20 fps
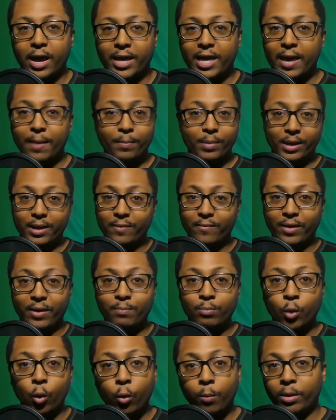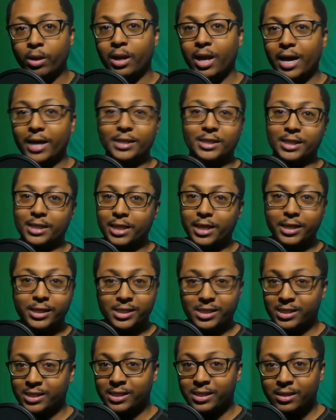I can't believe I'm normalizing
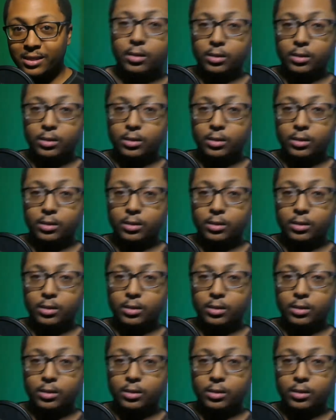this.